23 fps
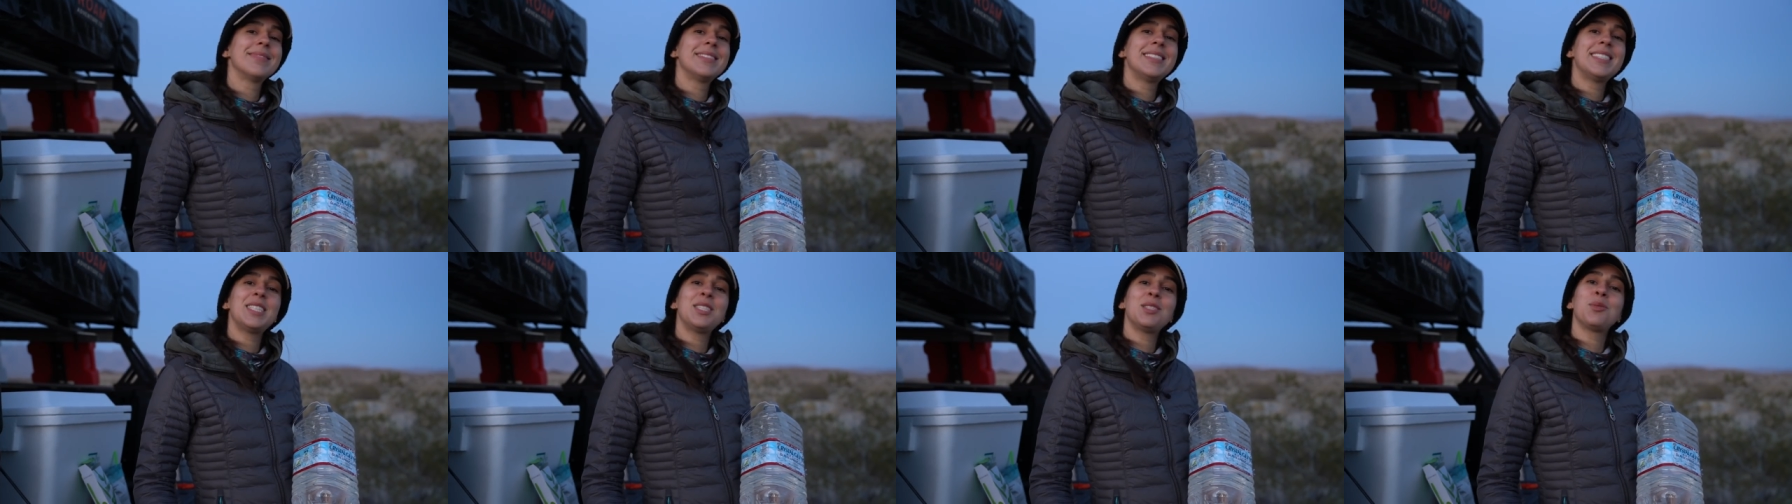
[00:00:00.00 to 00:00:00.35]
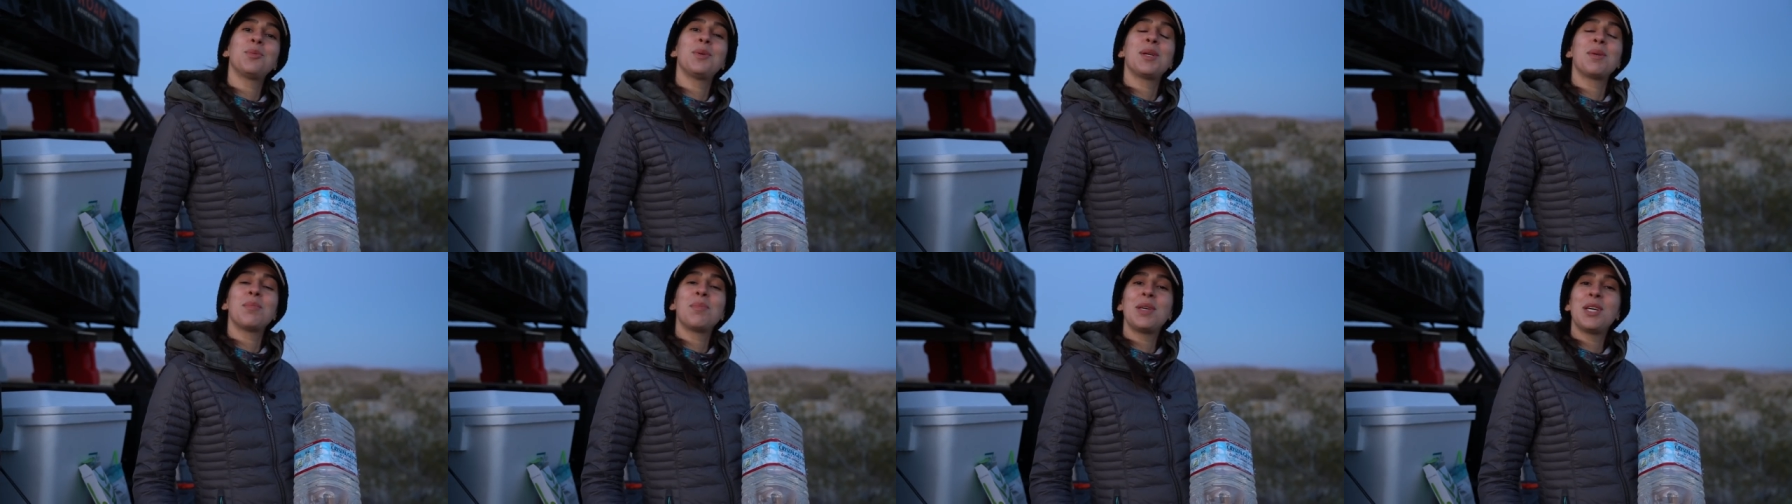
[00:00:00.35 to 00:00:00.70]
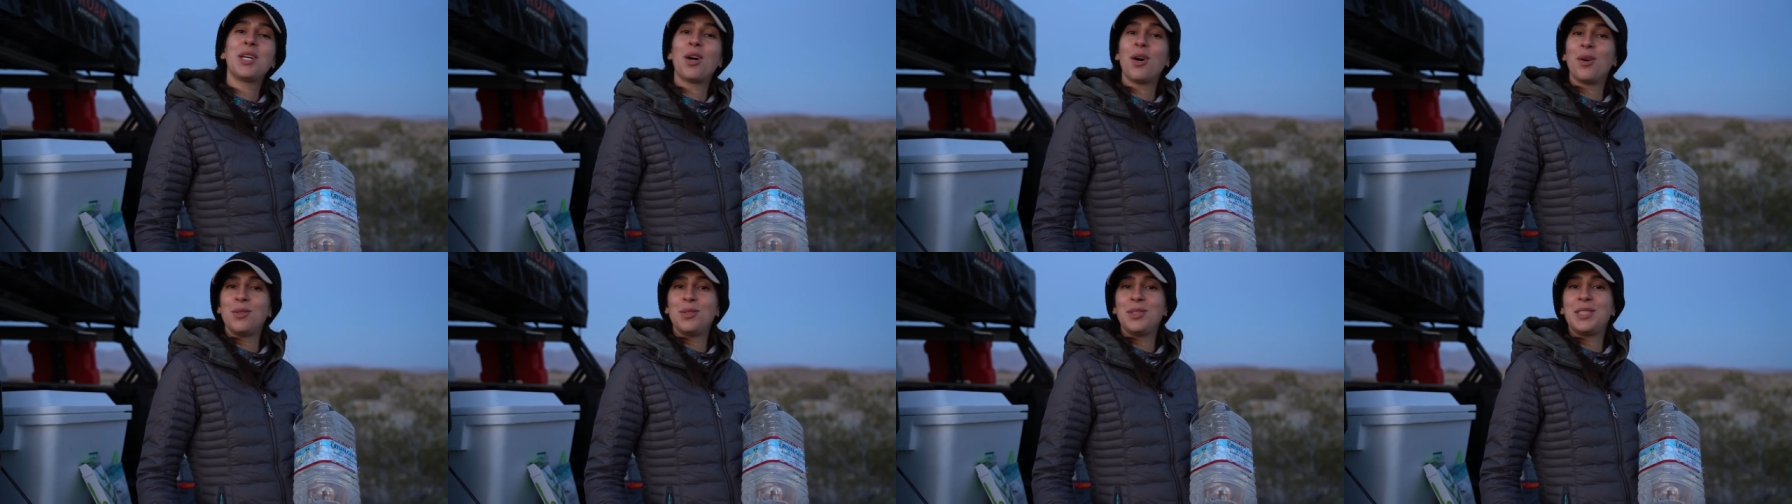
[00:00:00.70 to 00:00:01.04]
since we can be
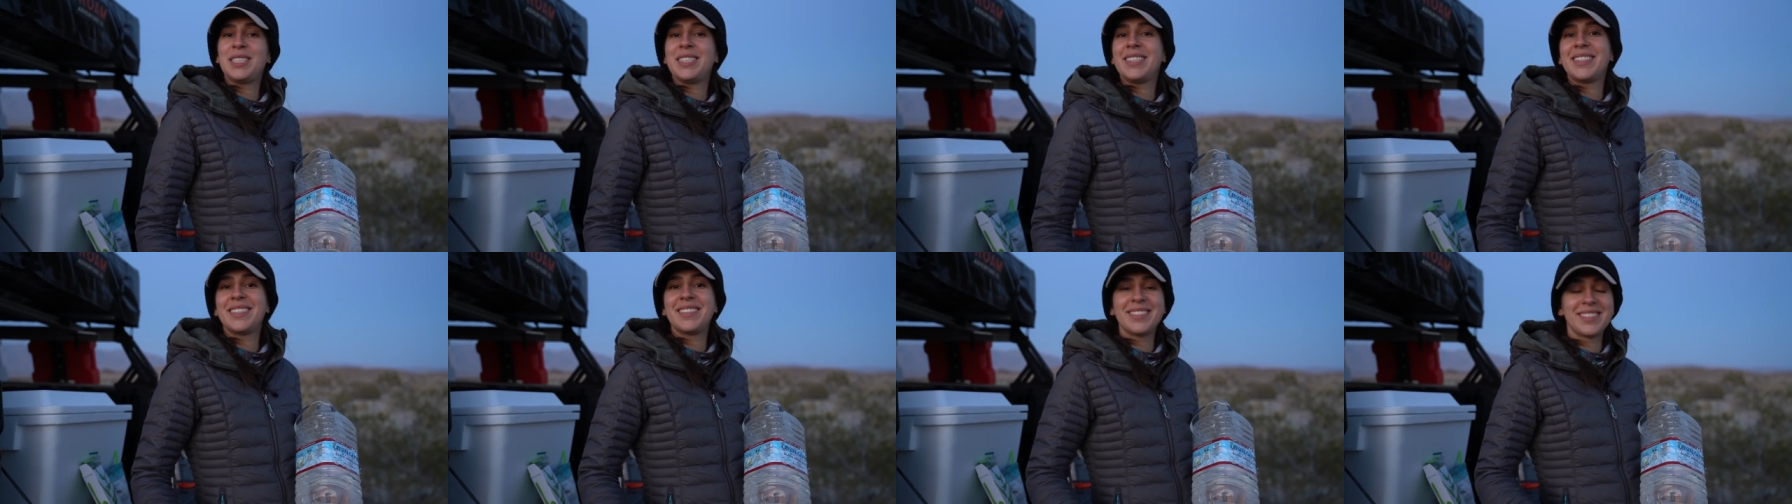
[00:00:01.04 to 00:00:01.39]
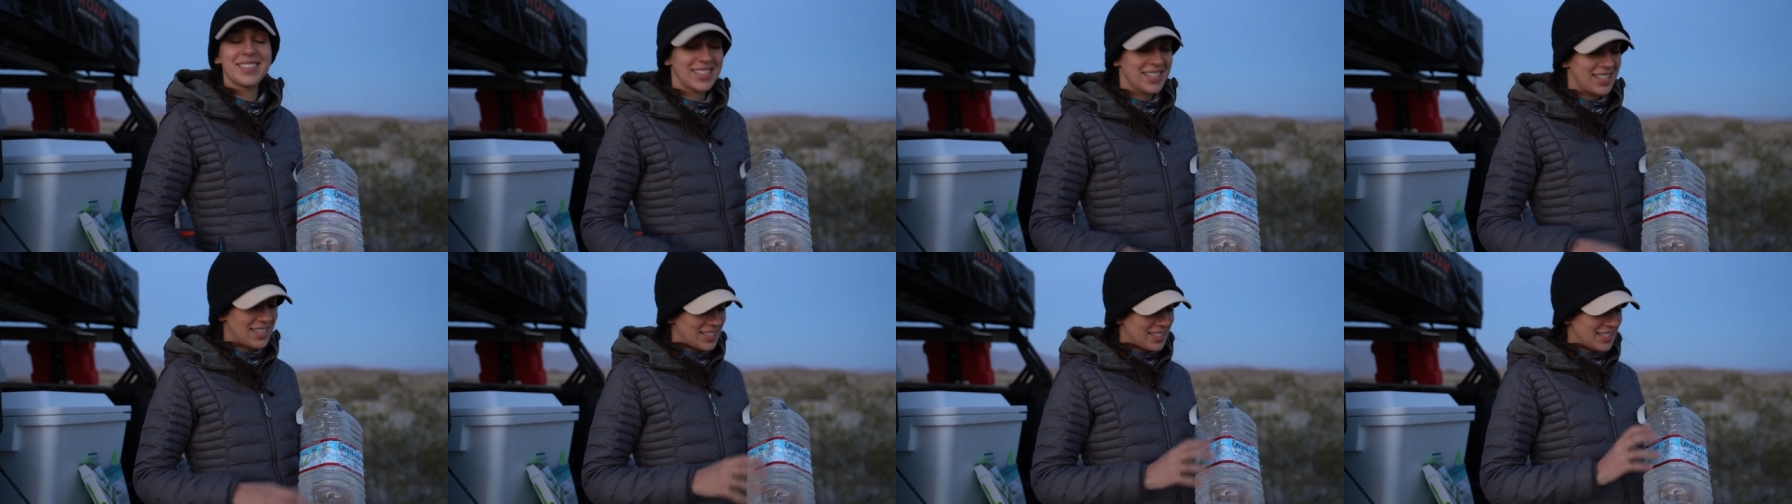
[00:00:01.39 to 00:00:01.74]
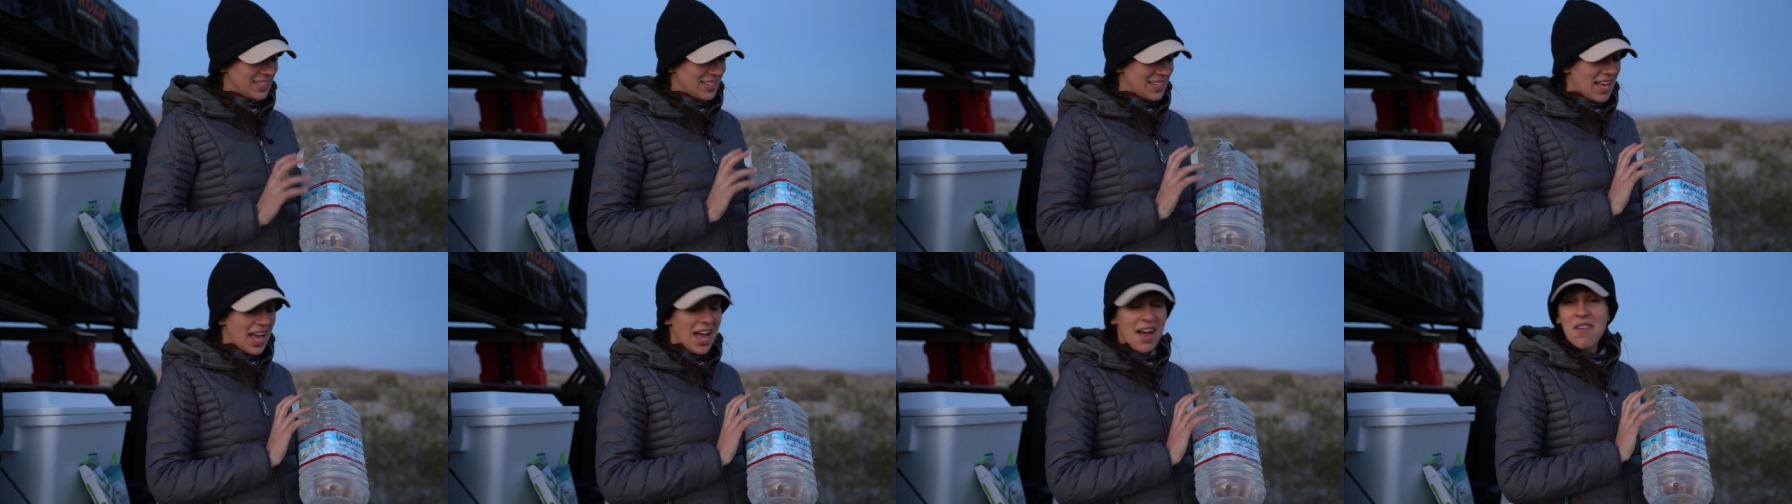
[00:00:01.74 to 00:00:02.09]
cozy and
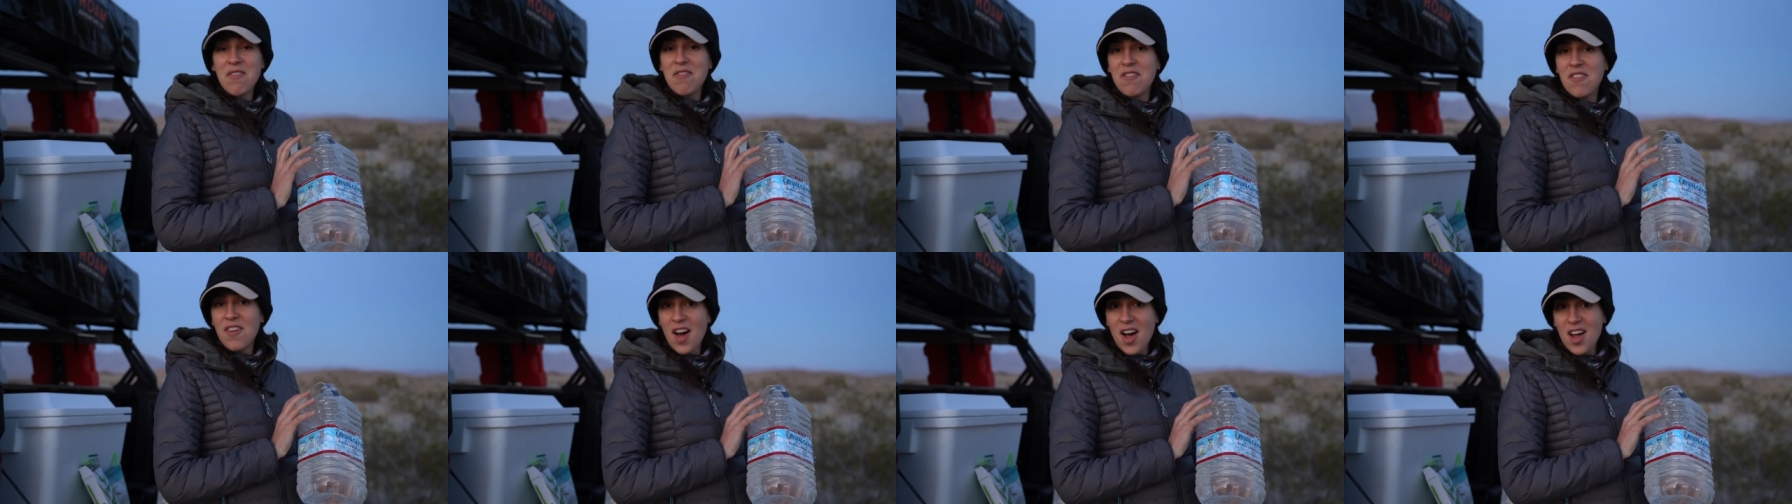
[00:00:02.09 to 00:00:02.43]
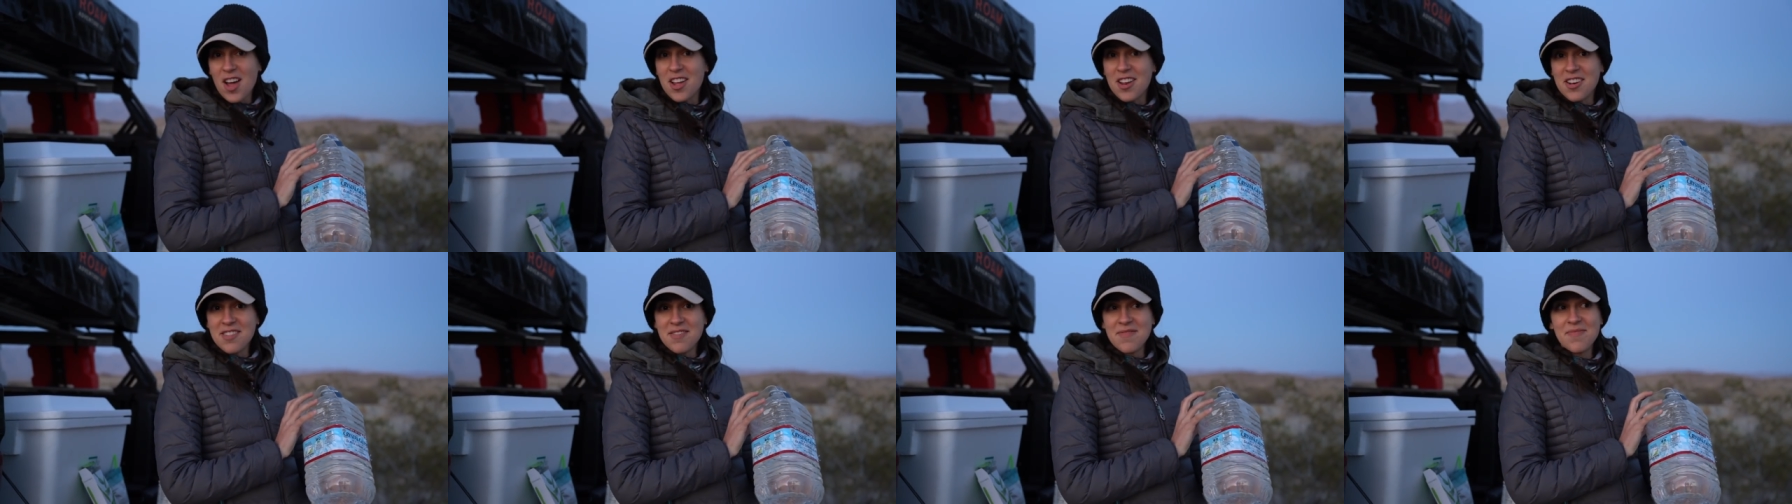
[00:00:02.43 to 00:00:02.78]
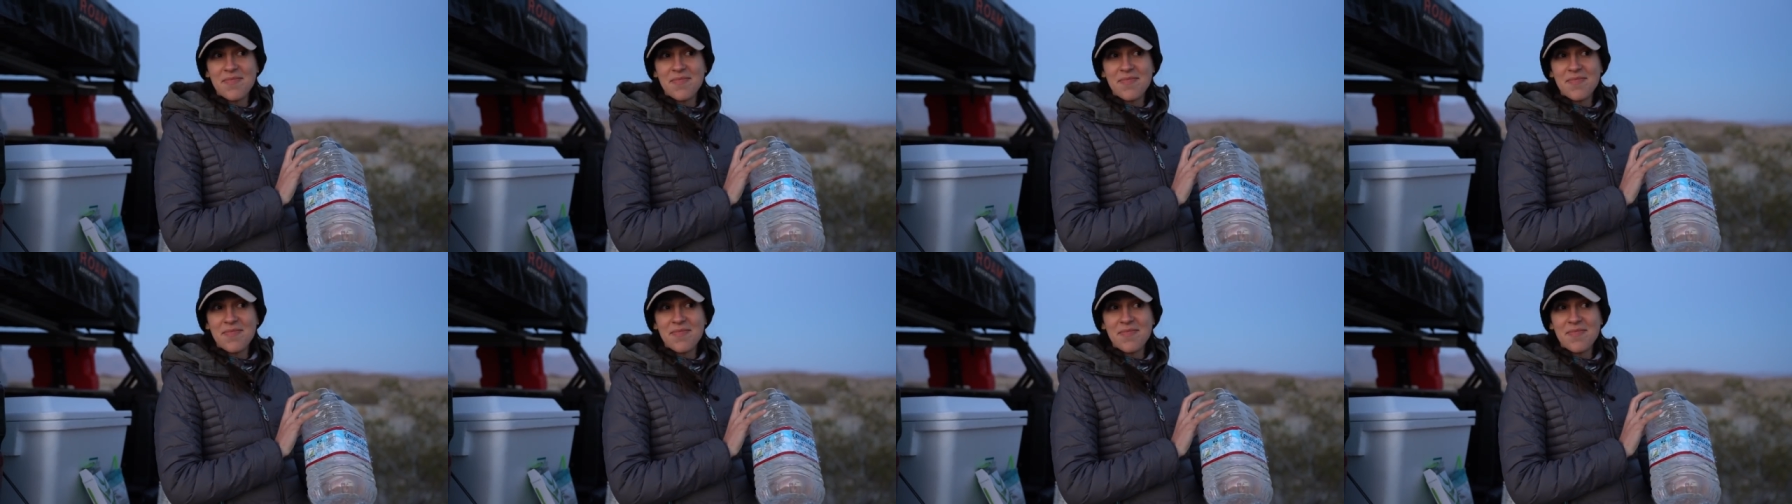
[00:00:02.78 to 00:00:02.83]
have fun.